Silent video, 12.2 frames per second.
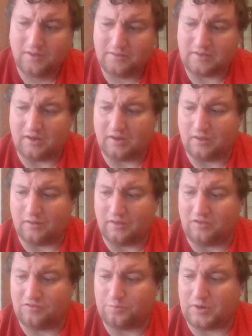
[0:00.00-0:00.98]
Then
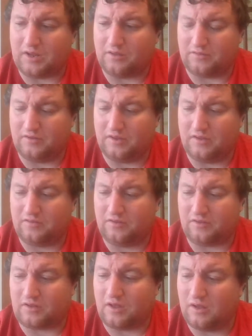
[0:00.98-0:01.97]
Elise Brown-Tunn
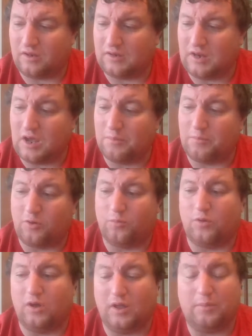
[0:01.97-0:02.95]
took on number
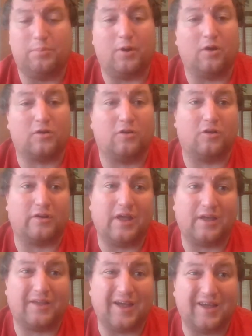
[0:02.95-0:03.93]
1 Parker
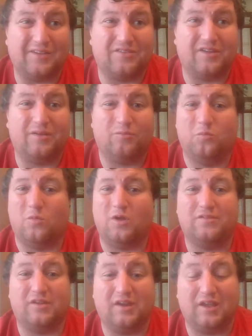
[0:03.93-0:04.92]
Keckeisen.
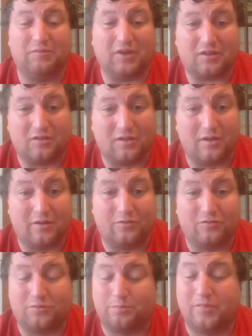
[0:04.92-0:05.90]
Wasn't even
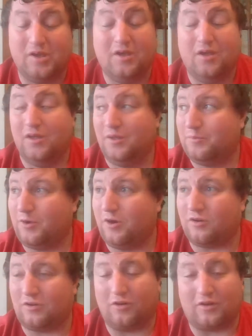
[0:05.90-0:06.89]
close.
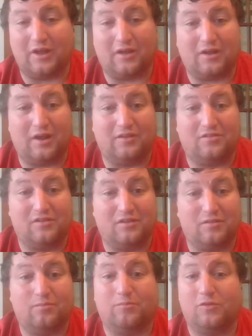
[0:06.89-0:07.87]
Parker
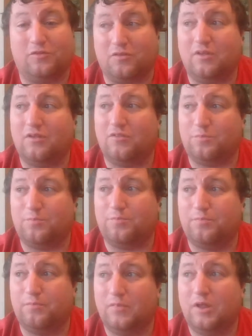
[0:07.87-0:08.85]
Keckeisen is,
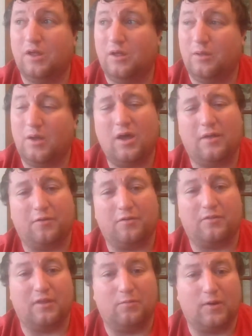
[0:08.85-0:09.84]

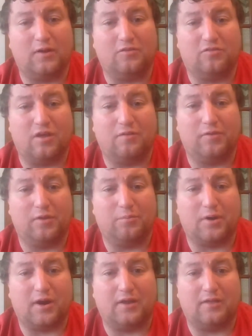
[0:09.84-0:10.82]
other than Ridge Lovett,
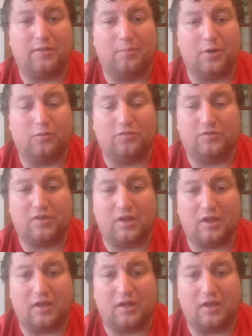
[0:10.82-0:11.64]
probably the most